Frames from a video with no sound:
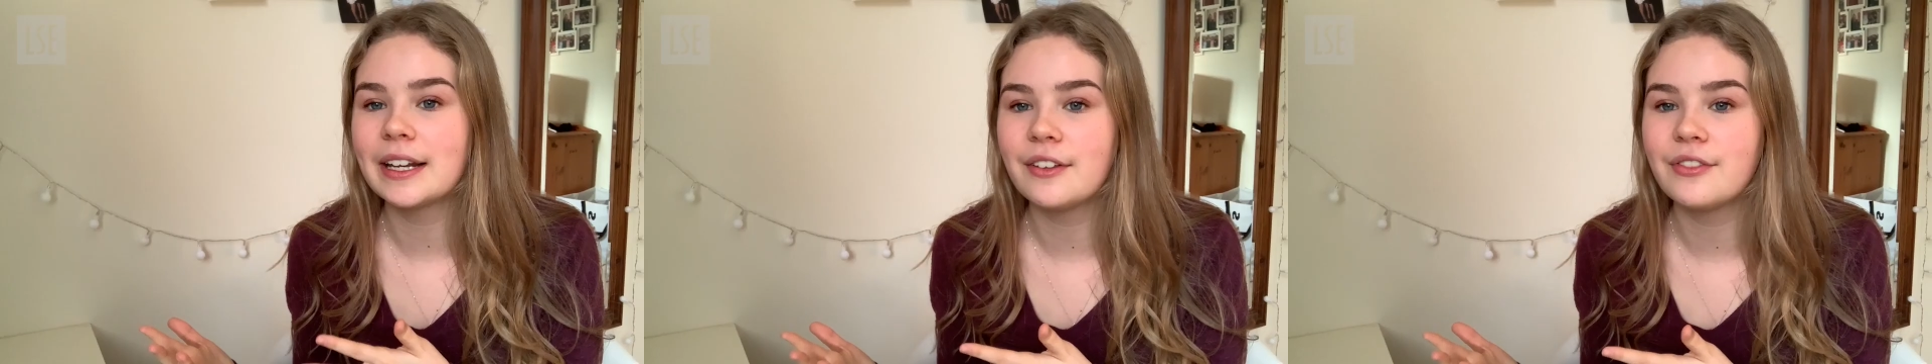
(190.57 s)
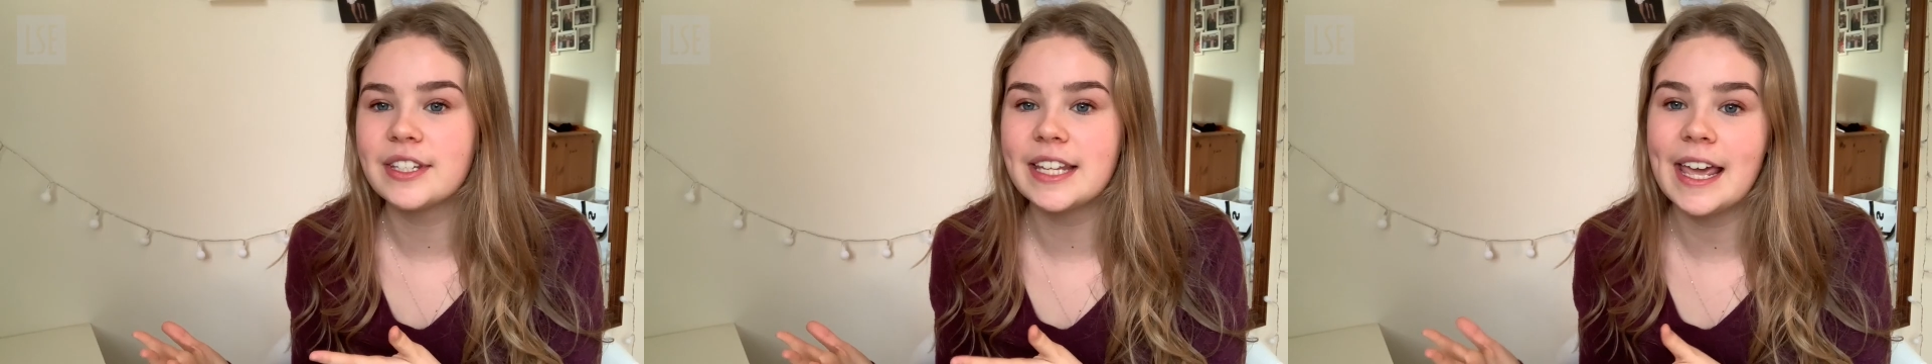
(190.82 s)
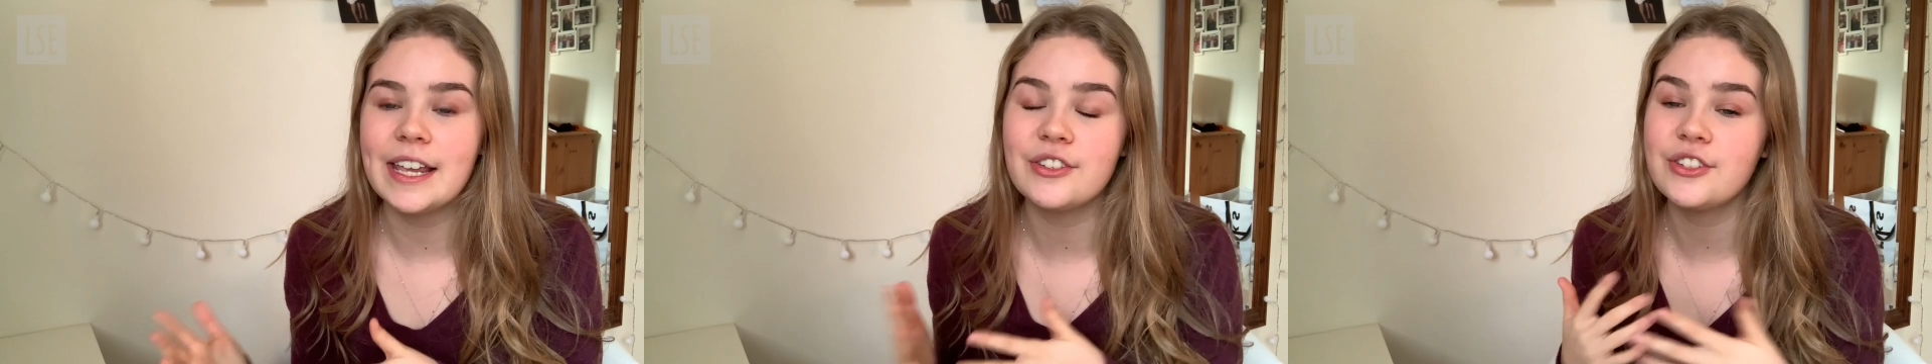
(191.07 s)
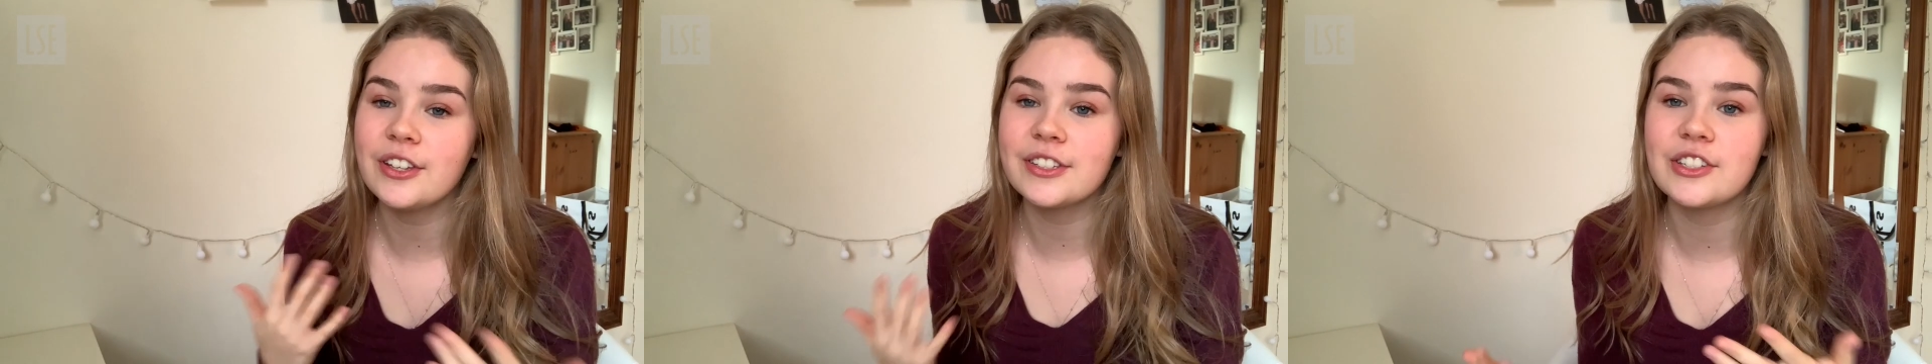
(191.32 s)
of the day,
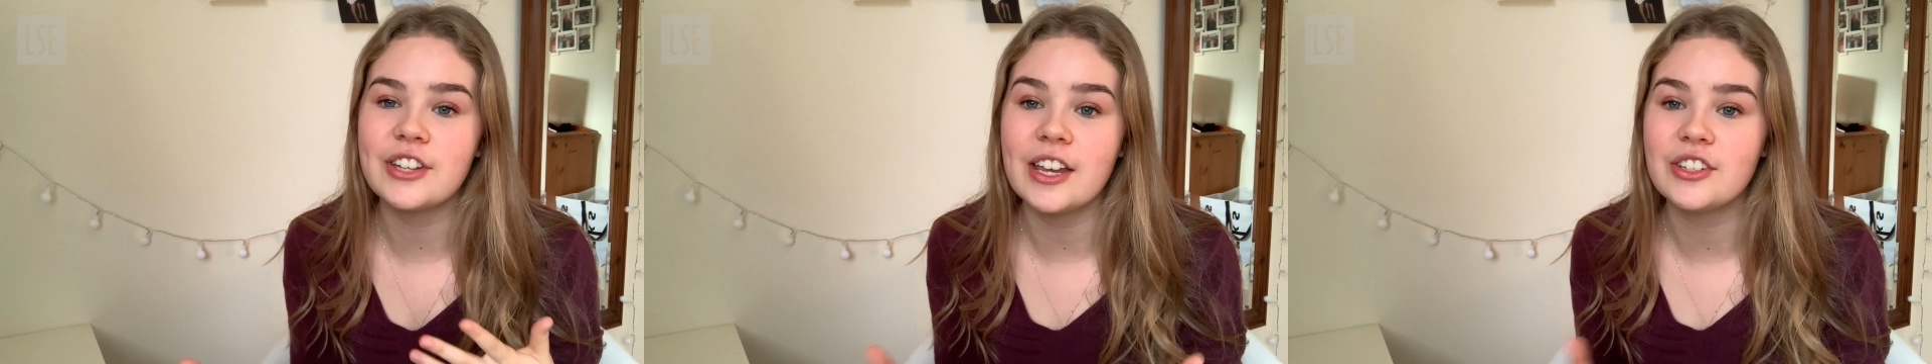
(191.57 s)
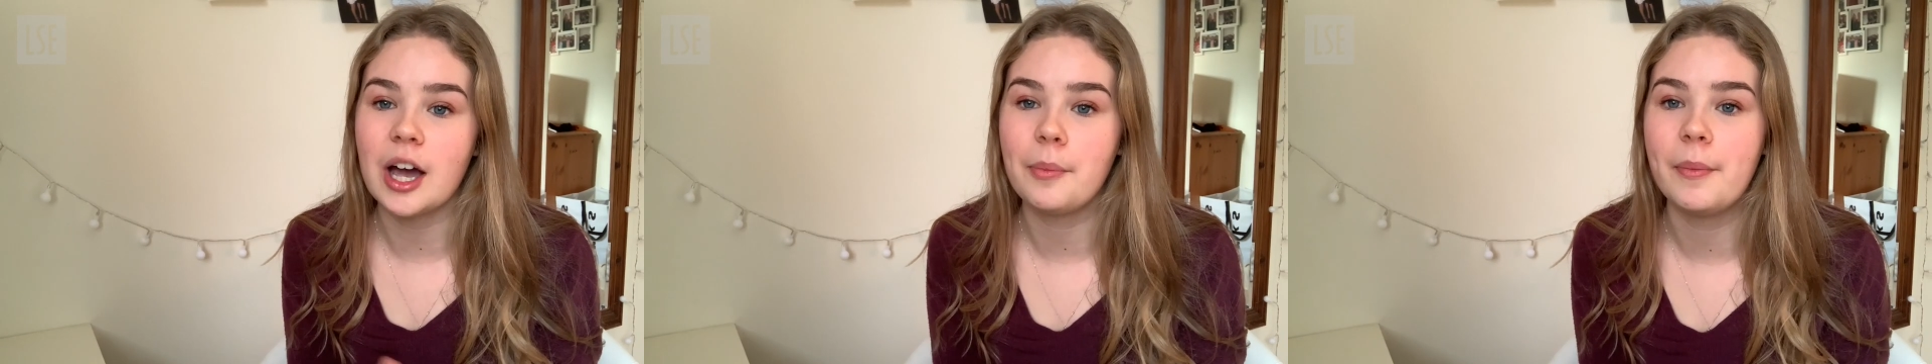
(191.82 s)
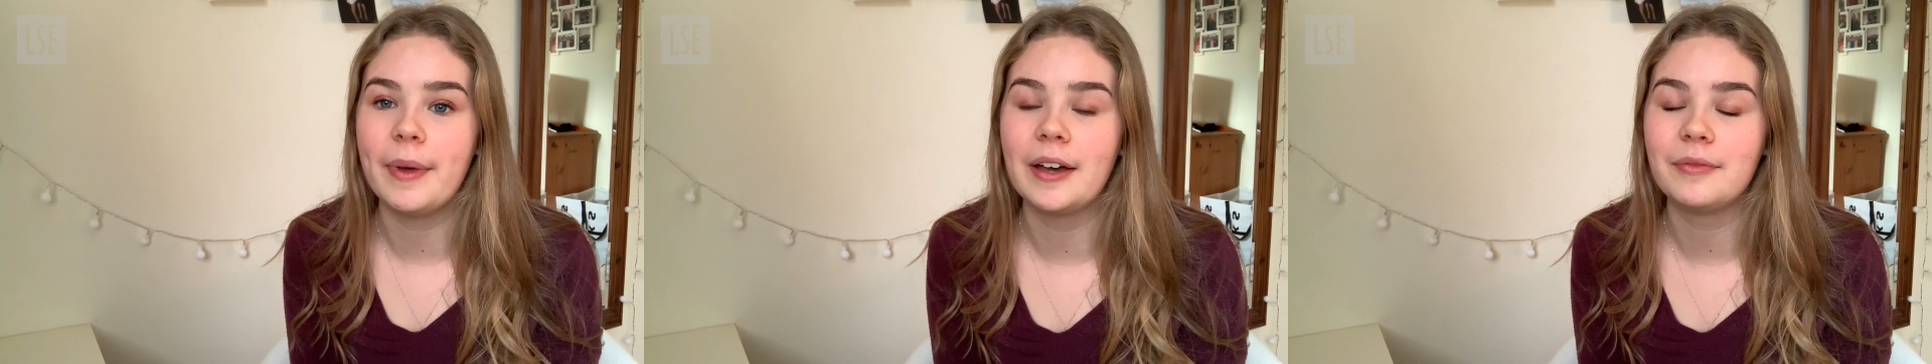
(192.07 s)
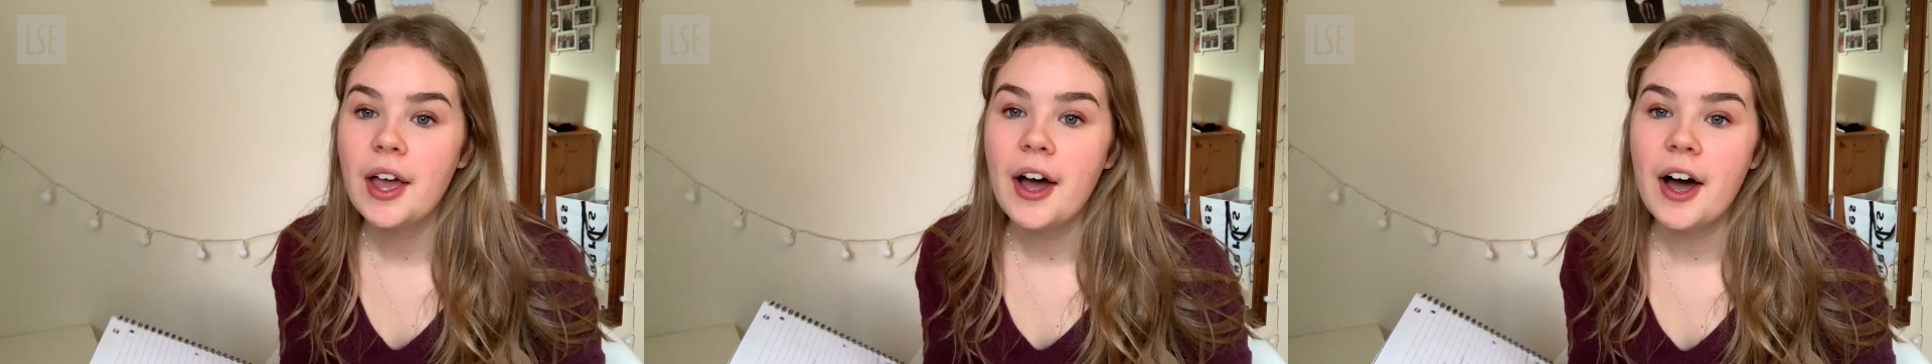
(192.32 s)
just to change it up a bit.
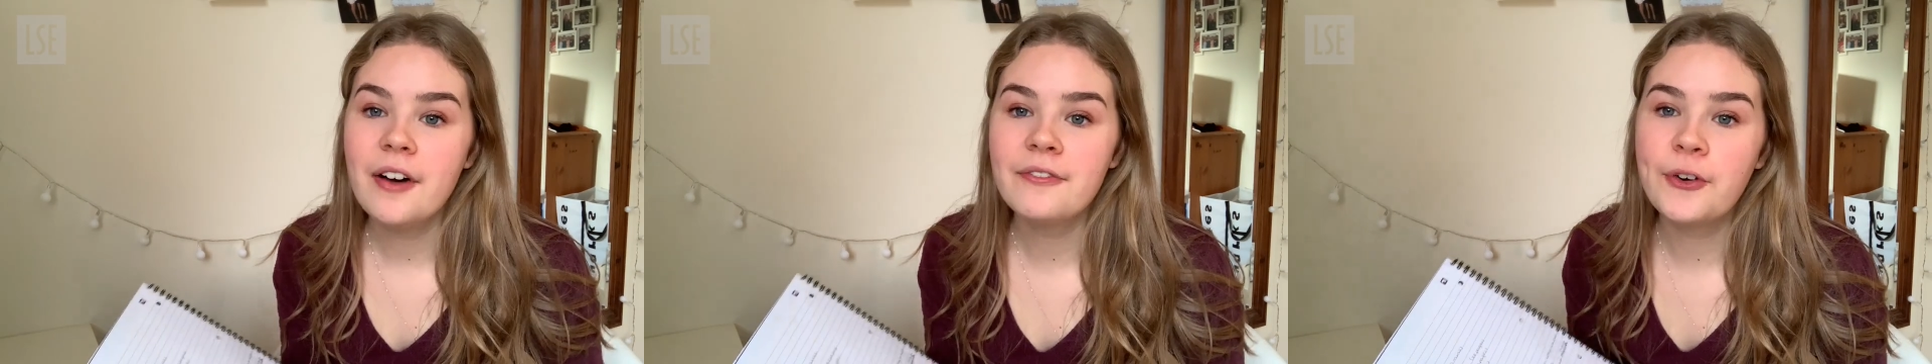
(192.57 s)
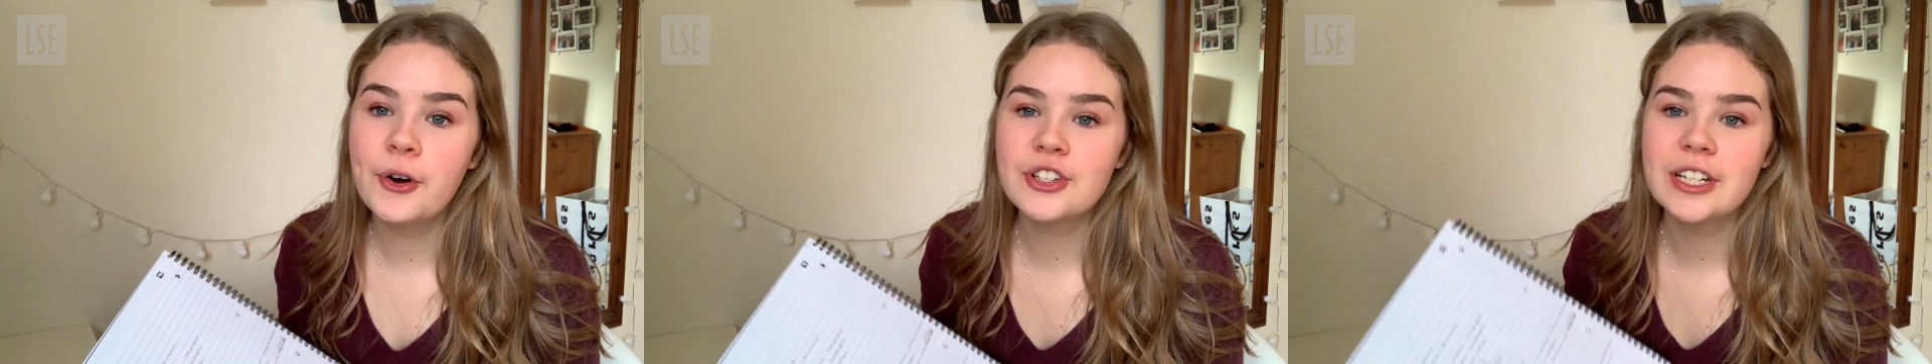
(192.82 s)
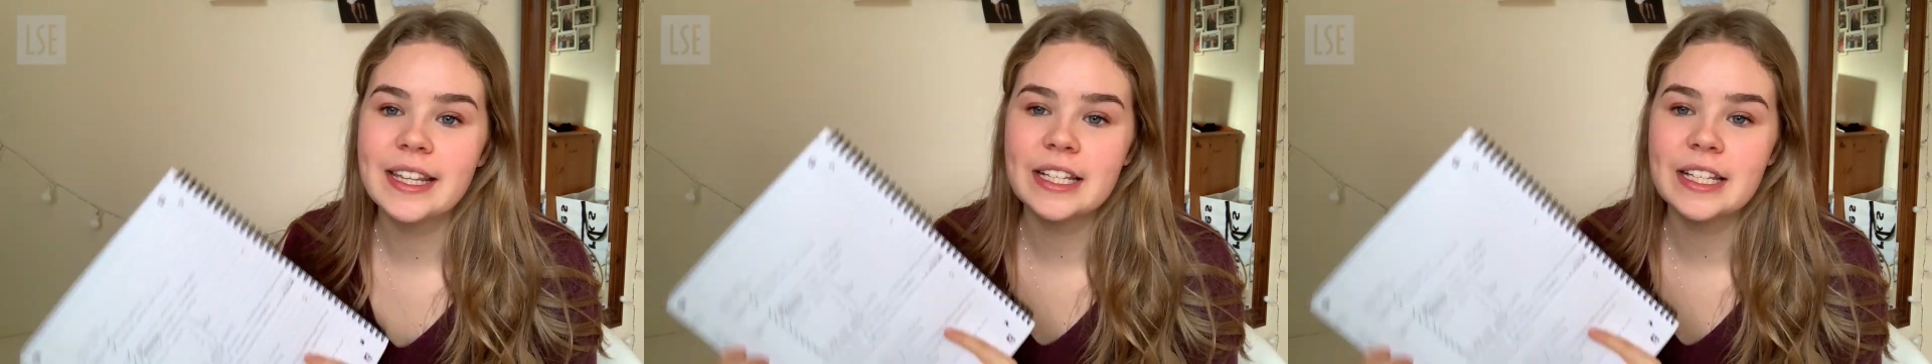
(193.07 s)
Unfortunately,